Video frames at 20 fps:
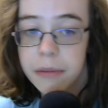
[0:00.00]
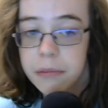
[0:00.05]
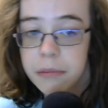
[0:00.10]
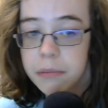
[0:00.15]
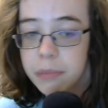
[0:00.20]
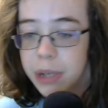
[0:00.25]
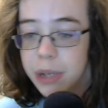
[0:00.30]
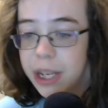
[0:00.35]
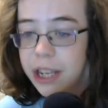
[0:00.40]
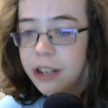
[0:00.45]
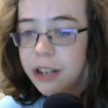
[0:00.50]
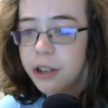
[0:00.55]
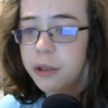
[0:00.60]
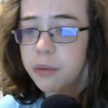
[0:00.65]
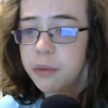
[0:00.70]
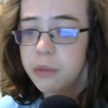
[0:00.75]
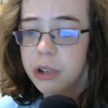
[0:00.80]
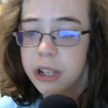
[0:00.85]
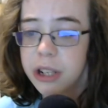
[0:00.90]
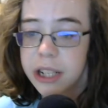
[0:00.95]
But here,
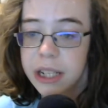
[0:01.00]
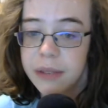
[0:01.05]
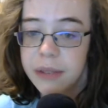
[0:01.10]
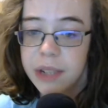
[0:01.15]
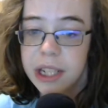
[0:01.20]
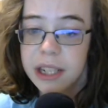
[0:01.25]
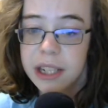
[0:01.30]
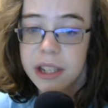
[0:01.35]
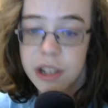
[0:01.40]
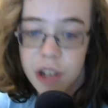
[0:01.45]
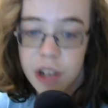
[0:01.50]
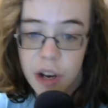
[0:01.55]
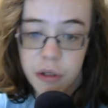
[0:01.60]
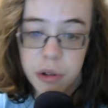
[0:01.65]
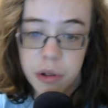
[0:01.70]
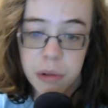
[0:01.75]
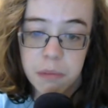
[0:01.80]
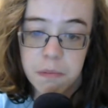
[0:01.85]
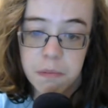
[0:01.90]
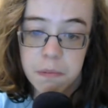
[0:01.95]
we're given a
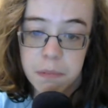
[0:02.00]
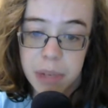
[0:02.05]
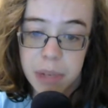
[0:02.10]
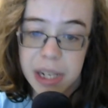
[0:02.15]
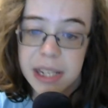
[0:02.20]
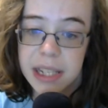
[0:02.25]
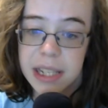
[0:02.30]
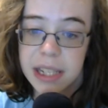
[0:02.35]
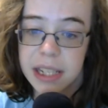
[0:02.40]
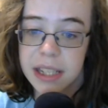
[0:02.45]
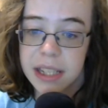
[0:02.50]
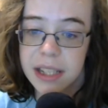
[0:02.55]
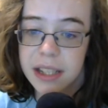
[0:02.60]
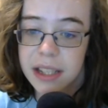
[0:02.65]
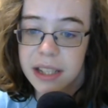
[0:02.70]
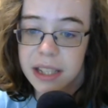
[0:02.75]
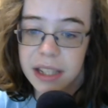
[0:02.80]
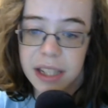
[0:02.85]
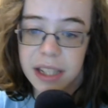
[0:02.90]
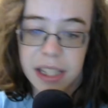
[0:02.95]
solid basis
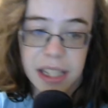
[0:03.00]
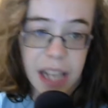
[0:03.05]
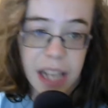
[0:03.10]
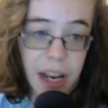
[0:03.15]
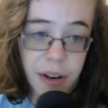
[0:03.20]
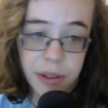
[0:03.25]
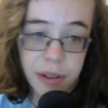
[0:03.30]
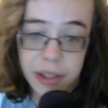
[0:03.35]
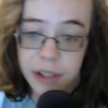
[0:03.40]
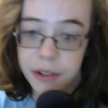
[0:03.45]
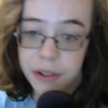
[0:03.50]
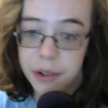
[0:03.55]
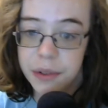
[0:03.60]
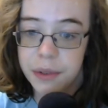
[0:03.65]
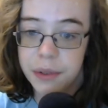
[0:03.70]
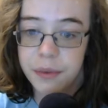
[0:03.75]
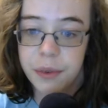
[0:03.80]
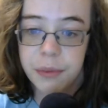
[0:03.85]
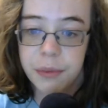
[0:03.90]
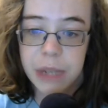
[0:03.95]
in this character,
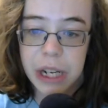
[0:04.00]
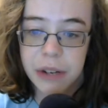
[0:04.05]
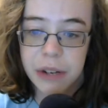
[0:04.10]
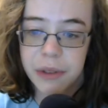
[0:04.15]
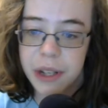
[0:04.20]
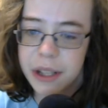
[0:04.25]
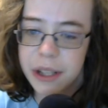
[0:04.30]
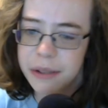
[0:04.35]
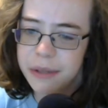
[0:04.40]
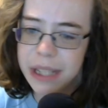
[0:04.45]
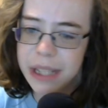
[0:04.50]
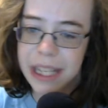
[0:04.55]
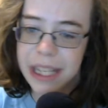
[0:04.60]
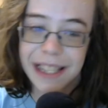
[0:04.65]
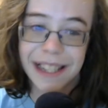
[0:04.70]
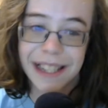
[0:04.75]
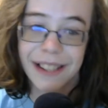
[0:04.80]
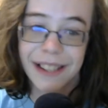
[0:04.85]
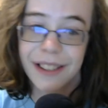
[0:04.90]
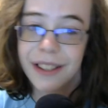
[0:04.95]
and from there on, we get
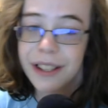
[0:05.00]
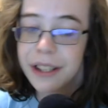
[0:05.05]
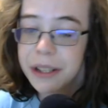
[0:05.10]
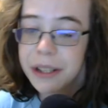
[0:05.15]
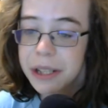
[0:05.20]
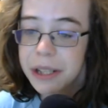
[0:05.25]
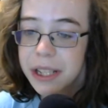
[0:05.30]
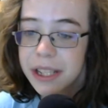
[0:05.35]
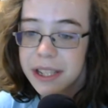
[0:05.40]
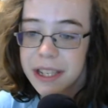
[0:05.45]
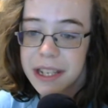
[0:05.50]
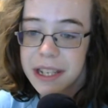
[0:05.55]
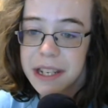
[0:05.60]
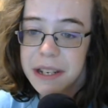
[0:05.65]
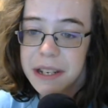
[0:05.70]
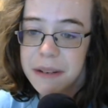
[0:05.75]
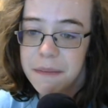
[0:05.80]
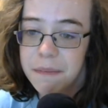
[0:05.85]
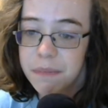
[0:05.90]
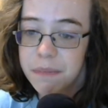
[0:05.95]
to
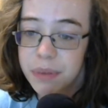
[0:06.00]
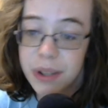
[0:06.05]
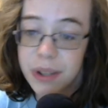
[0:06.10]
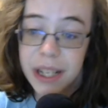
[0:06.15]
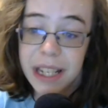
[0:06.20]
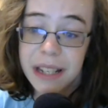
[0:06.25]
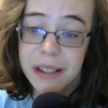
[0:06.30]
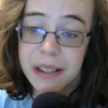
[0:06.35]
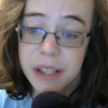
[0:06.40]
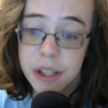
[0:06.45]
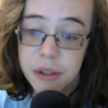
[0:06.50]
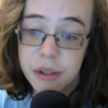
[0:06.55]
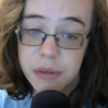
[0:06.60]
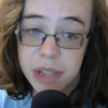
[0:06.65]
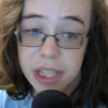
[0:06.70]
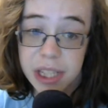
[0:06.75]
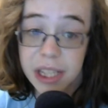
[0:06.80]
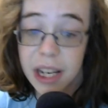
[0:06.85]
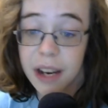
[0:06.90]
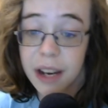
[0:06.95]
see pretty new
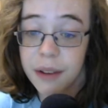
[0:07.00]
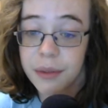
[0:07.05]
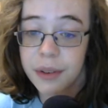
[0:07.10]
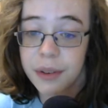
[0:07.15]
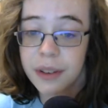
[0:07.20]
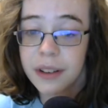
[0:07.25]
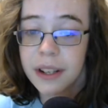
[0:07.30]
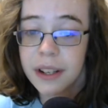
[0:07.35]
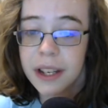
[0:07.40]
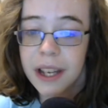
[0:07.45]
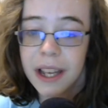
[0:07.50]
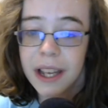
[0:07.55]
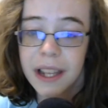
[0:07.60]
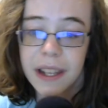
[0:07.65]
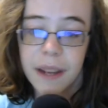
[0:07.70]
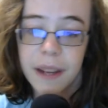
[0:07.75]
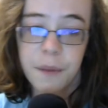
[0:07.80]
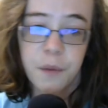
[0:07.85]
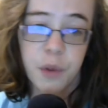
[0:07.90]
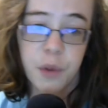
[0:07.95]
stuff. I
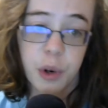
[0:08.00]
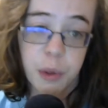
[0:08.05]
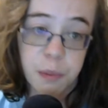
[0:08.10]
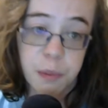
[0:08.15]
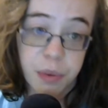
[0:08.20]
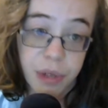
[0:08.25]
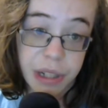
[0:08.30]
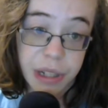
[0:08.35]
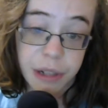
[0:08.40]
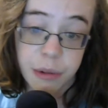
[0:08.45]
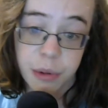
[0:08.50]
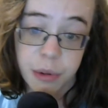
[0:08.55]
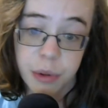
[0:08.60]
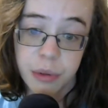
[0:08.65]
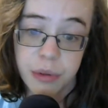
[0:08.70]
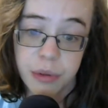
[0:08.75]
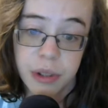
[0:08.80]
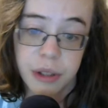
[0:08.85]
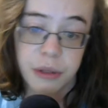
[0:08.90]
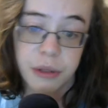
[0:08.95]
think for a
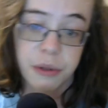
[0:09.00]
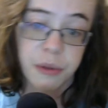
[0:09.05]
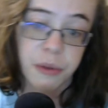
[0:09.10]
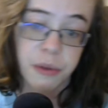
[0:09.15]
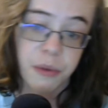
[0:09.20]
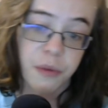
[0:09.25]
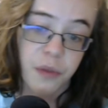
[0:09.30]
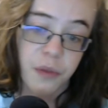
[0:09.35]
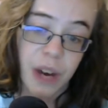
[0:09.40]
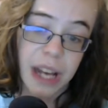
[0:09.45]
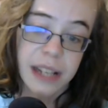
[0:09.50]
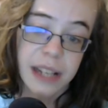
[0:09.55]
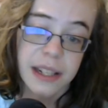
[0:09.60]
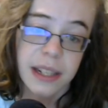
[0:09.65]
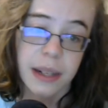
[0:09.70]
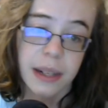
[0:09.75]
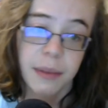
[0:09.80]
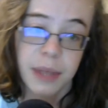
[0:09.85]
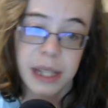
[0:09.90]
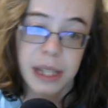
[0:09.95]
prequel, you'll find
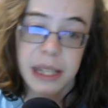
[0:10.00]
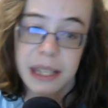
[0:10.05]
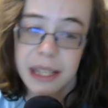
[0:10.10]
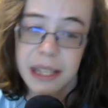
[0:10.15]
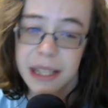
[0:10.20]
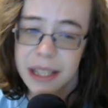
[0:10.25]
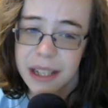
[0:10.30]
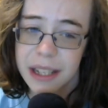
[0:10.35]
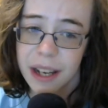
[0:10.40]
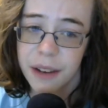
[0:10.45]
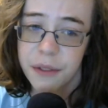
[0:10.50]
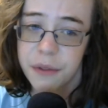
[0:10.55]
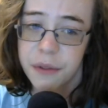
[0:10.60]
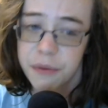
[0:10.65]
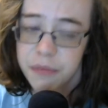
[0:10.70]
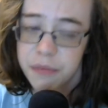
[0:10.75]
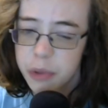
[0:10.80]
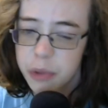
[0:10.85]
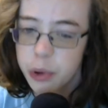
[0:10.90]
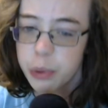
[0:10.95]
some of this stuff
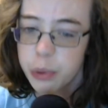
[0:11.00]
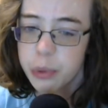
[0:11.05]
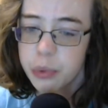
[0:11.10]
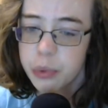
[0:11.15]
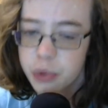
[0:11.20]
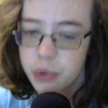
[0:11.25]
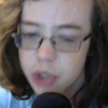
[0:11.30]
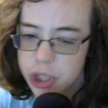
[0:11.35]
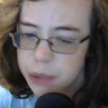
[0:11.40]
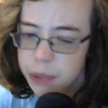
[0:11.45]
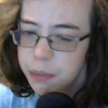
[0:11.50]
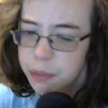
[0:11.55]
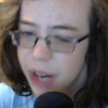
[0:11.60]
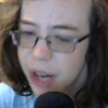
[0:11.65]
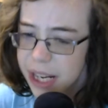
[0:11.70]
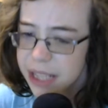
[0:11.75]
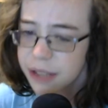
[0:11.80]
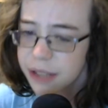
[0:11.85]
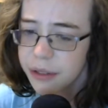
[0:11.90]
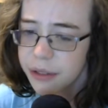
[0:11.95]

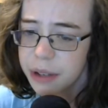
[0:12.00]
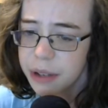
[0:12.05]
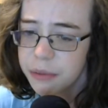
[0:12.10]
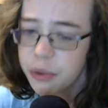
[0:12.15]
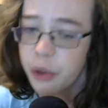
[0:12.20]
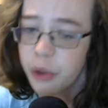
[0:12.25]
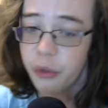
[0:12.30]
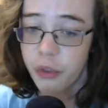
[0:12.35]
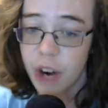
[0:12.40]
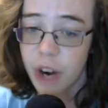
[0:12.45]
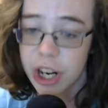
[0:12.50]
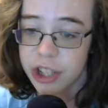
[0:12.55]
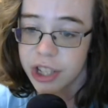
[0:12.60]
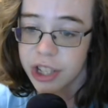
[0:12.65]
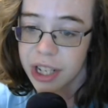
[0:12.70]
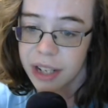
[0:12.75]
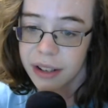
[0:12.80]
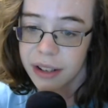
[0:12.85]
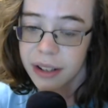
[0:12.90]
surprisingly refreshing.